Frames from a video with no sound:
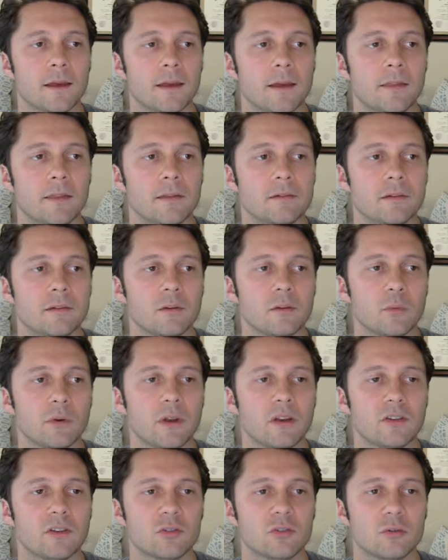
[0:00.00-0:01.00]
And this is the one
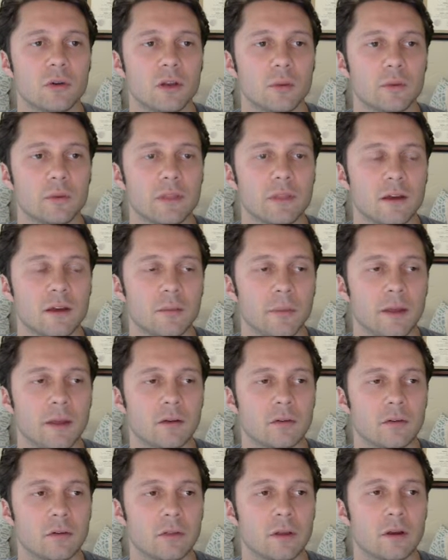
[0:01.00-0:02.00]
I just created with that
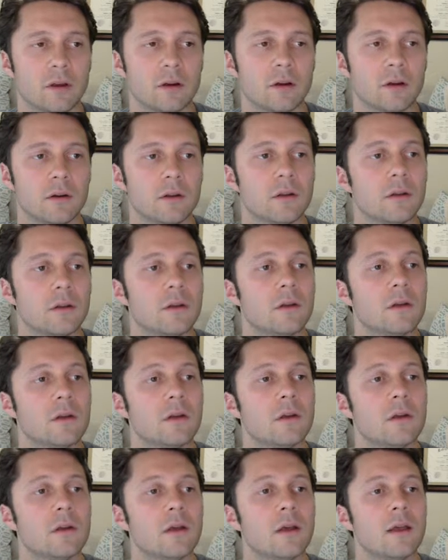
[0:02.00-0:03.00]
command earlier.
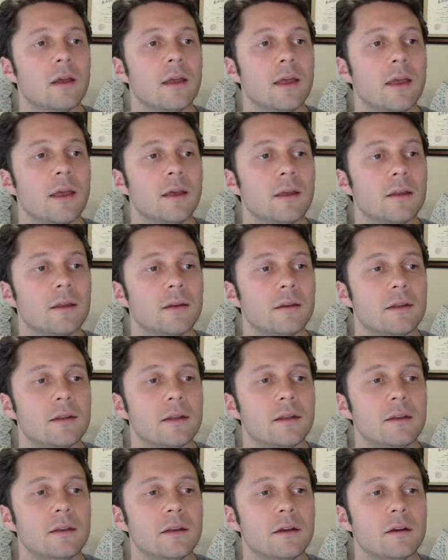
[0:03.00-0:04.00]
And
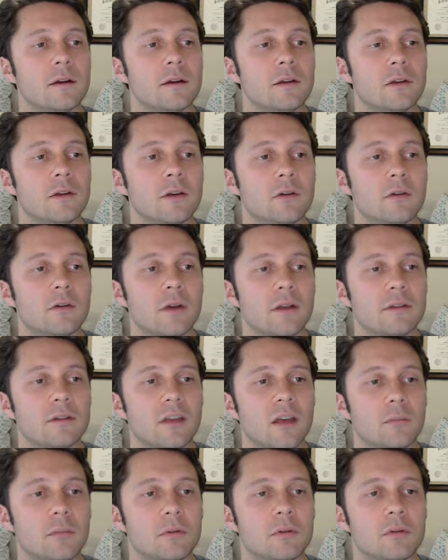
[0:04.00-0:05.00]
in here, you can create
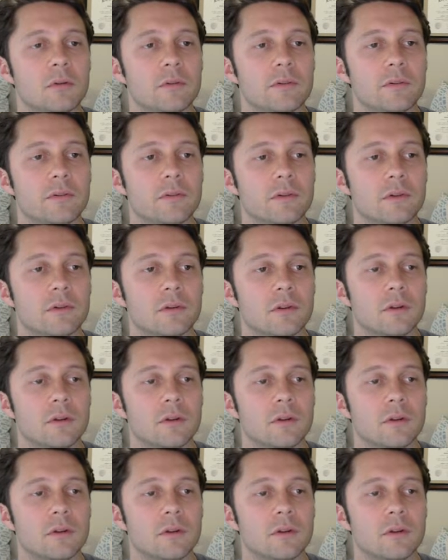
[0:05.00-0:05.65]
tables.